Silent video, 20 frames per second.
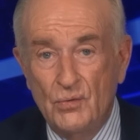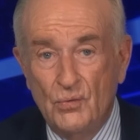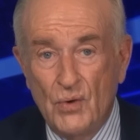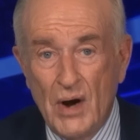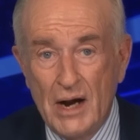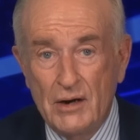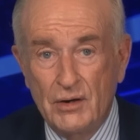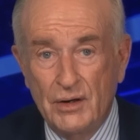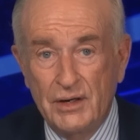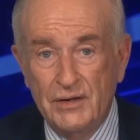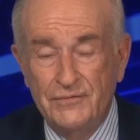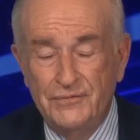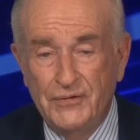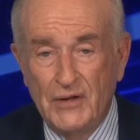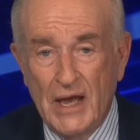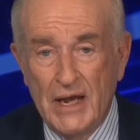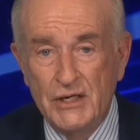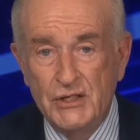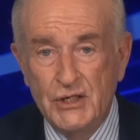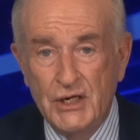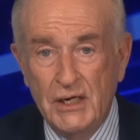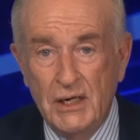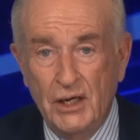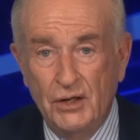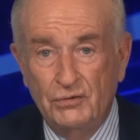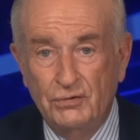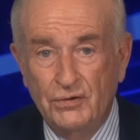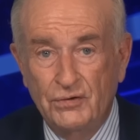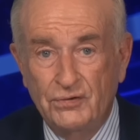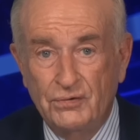Record inflation,
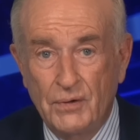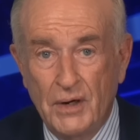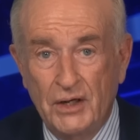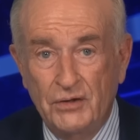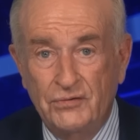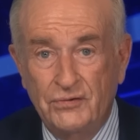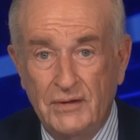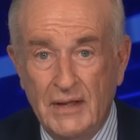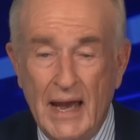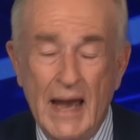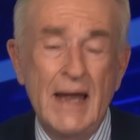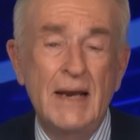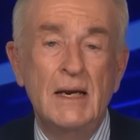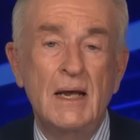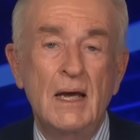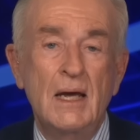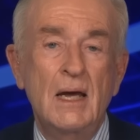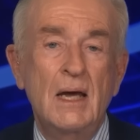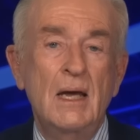interest rates, debt.